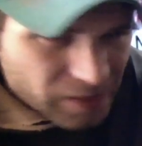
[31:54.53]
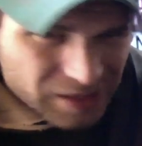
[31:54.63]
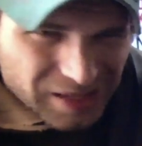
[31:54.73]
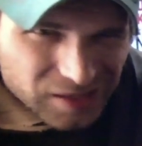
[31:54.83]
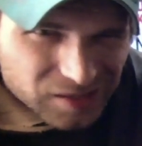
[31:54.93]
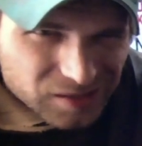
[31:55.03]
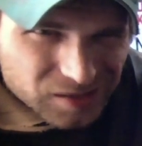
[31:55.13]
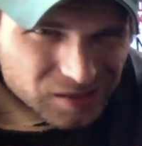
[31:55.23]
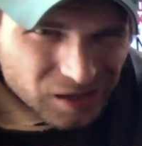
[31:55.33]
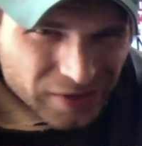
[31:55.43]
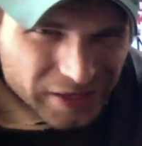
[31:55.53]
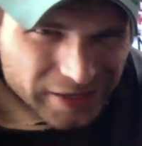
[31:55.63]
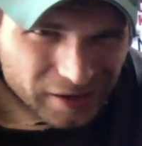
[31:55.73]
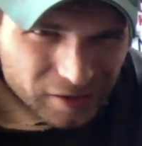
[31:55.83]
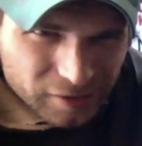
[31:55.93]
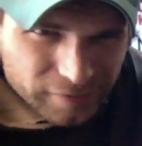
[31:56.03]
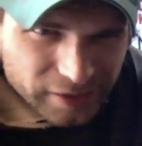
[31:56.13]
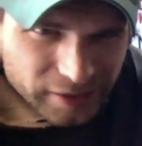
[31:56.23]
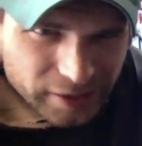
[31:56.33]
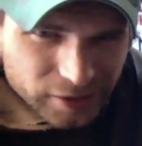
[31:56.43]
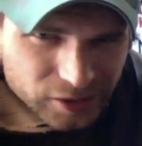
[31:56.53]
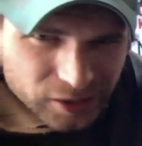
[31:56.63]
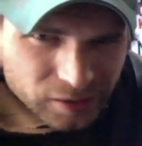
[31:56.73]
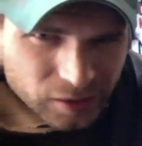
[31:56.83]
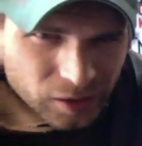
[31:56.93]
Less on the color variation,